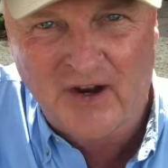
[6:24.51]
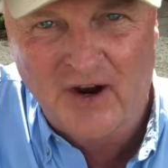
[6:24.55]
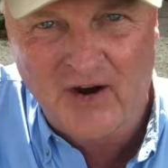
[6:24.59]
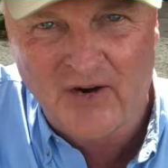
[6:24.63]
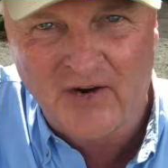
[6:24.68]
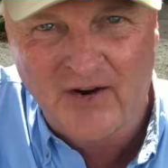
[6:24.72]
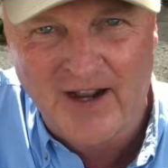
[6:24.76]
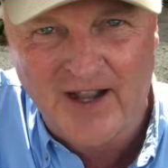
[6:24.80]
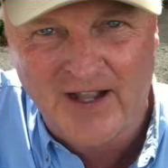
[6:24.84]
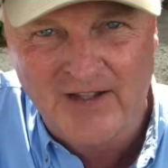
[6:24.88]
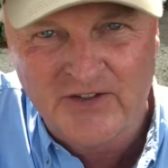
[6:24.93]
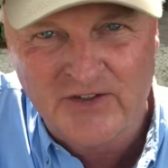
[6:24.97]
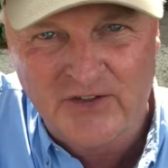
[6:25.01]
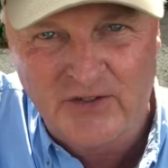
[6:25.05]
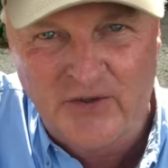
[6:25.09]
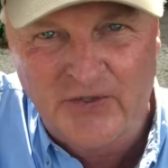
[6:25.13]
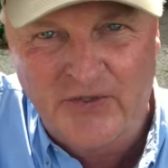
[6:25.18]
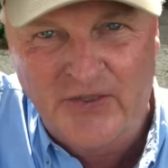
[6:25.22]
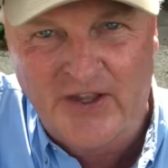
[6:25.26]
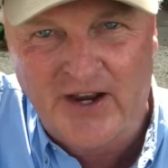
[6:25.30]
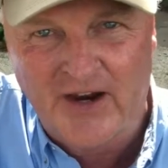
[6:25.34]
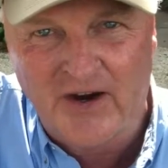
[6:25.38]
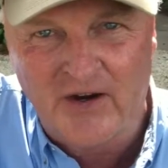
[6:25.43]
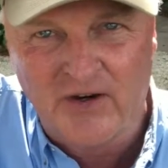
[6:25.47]
All right, so
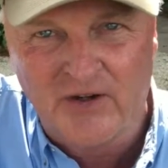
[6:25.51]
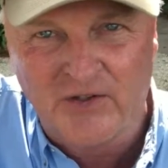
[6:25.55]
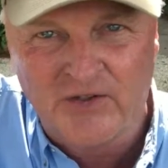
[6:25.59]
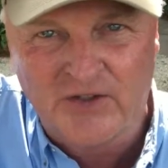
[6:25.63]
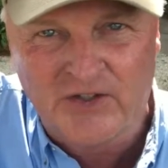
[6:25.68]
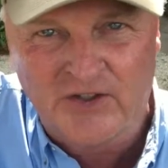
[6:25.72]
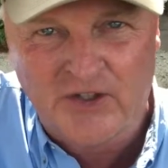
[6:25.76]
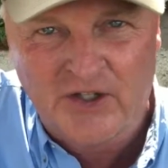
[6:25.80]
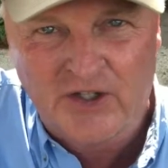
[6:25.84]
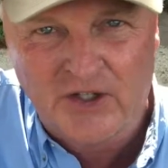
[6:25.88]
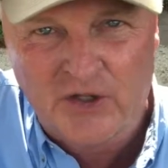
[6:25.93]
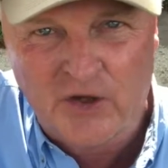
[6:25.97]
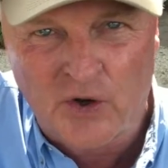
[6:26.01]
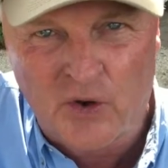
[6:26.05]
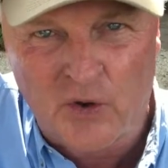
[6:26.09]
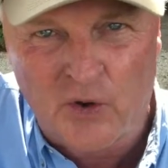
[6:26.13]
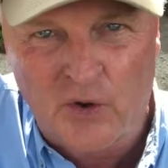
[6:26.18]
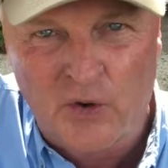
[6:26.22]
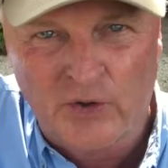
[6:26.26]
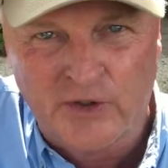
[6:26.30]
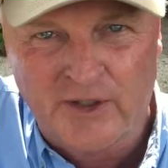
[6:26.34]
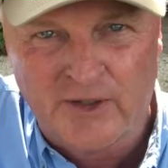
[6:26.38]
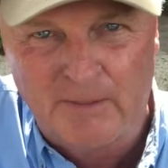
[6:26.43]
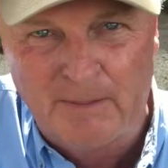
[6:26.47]
there's the
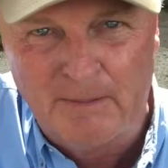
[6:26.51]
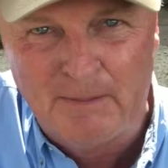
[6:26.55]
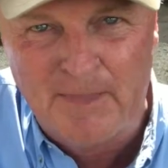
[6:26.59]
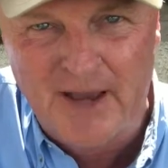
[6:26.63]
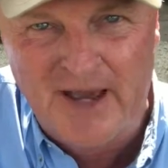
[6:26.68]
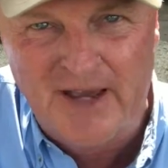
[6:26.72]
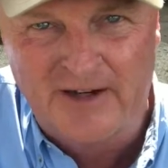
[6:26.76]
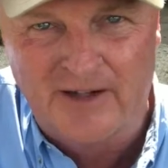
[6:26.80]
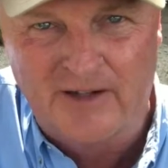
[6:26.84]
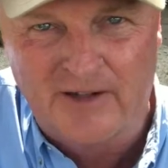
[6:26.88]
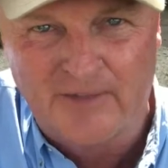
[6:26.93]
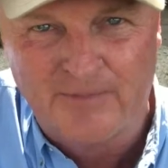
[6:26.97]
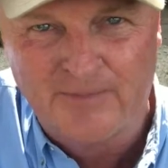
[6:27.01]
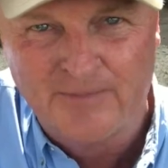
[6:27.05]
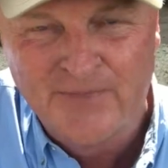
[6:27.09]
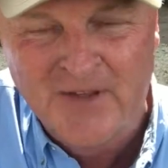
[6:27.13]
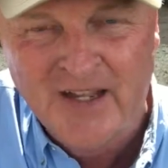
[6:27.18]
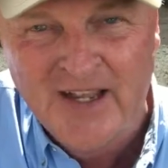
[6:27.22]
gold medal.